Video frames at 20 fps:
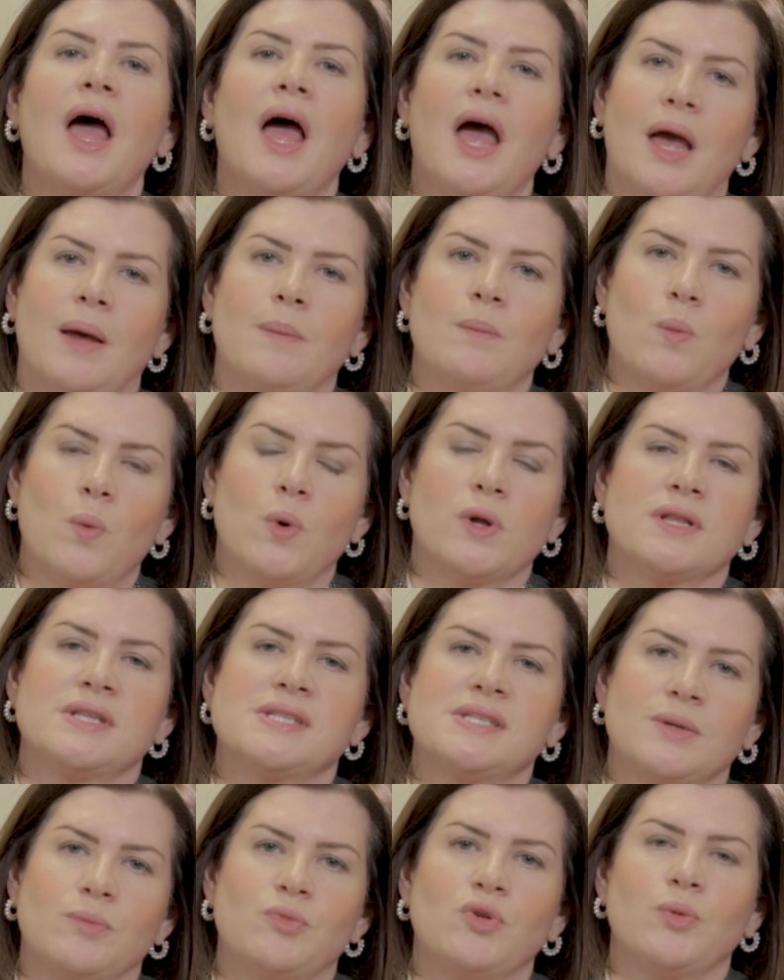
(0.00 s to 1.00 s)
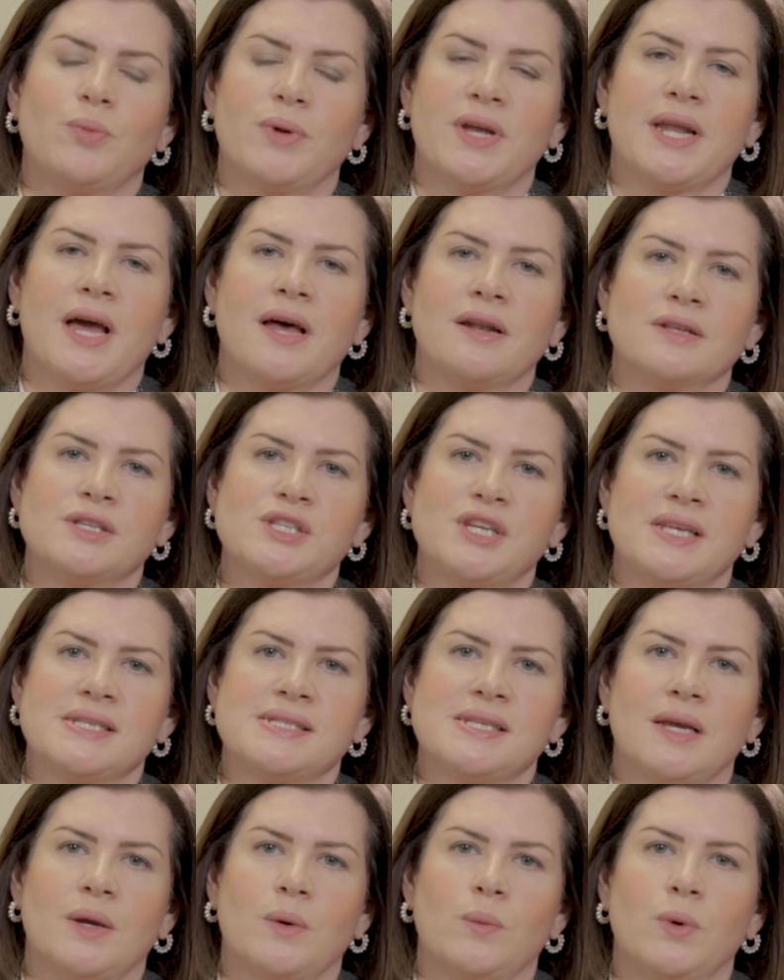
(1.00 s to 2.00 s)
once an appropriate
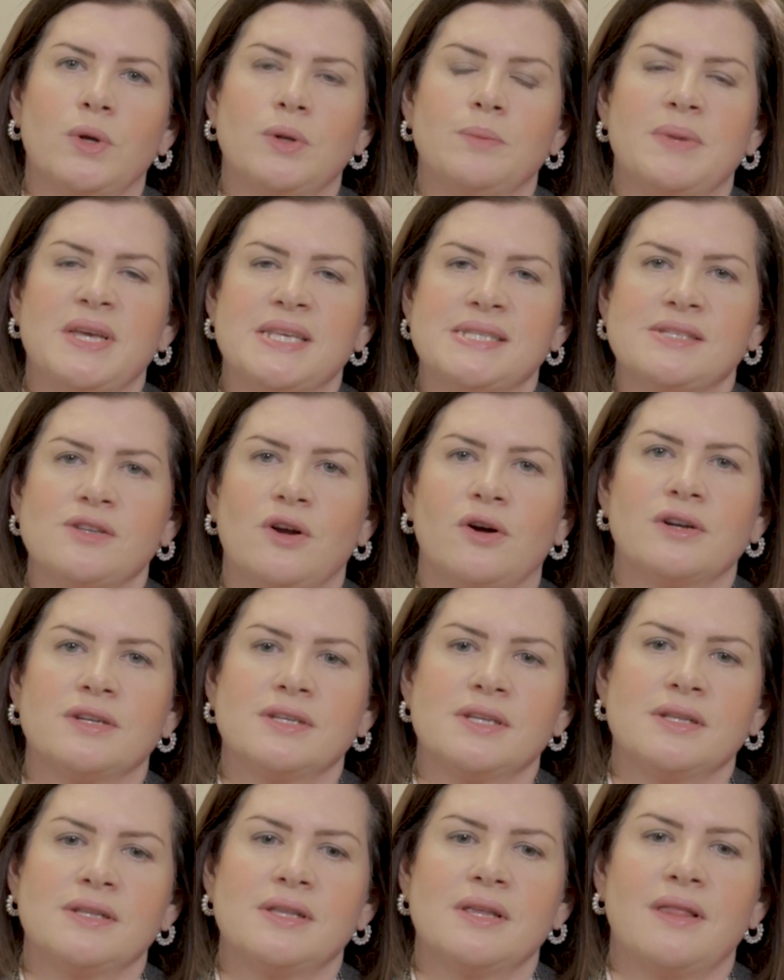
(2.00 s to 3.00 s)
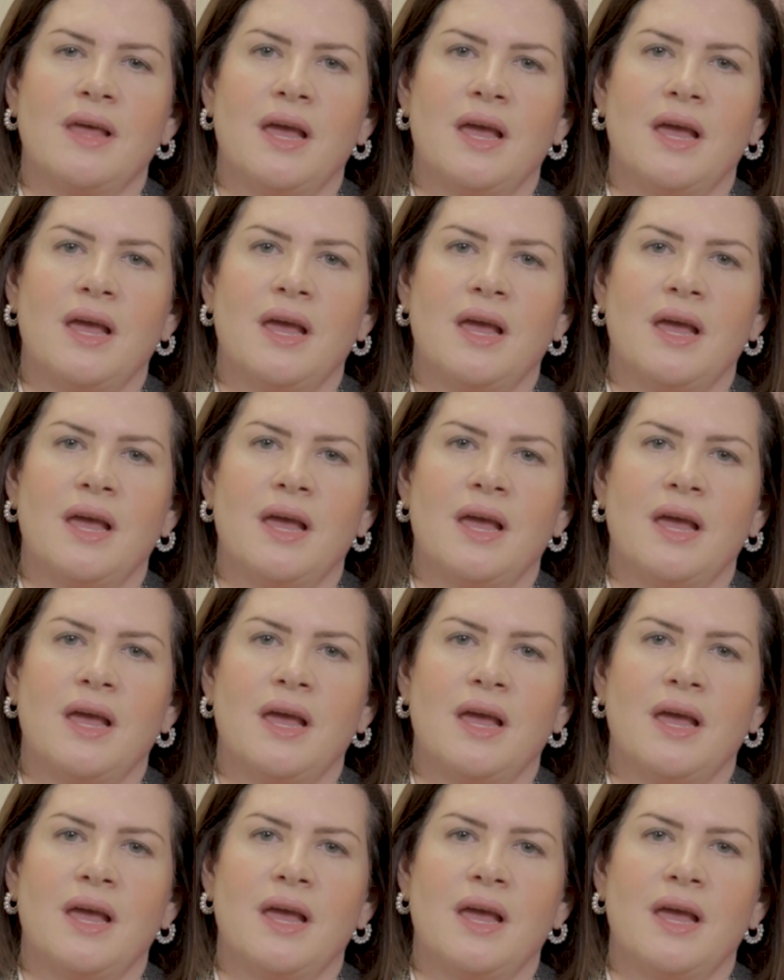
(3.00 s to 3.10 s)
analgesic would be started,